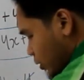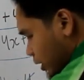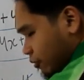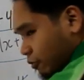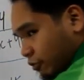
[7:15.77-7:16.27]
You
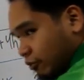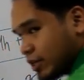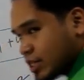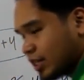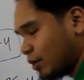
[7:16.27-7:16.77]
can
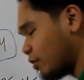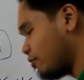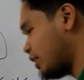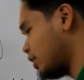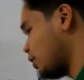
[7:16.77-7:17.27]
revisit our
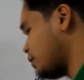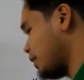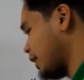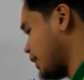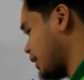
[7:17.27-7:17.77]
video
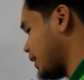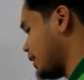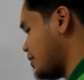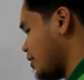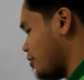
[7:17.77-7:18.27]
in the
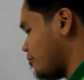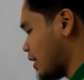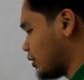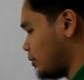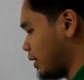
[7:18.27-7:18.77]

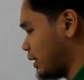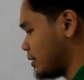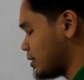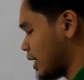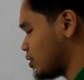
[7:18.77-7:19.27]

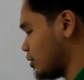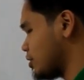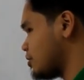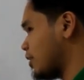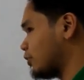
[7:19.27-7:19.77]
factoring
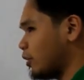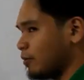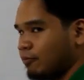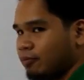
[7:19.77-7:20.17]
sections, factoring